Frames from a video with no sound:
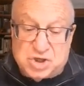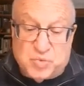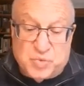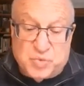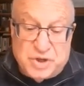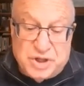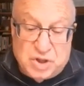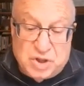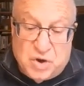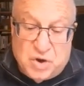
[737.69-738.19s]

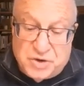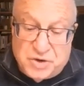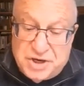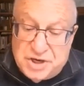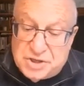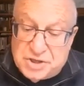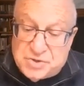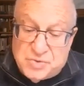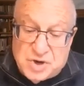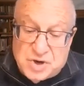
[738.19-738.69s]
We loaded
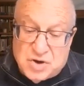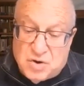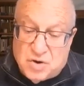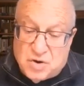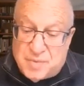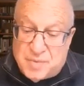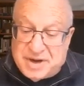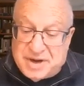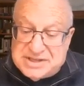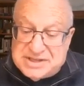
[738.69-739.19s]
into a
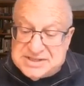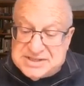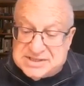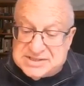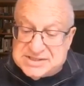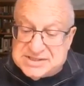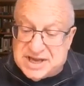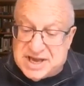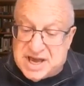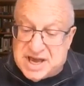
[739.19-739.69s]
car by
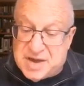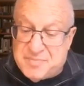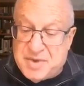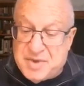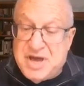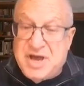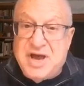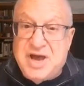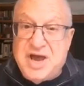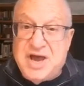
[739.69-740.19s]
6 a.m.
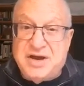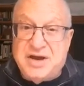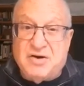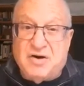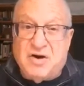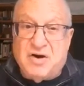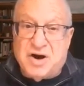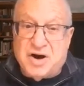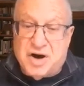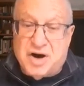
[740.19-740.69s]
and
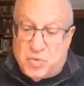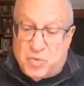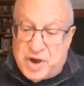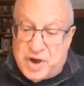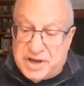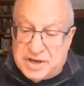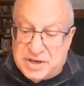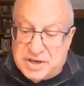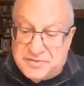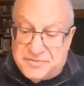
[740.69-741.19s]
on our
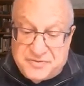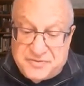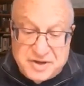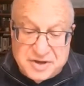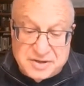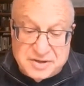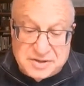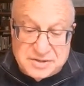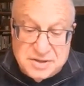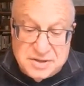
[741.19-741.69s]
way to the
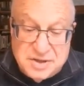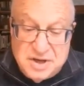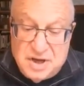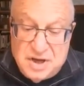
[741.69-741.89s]
field.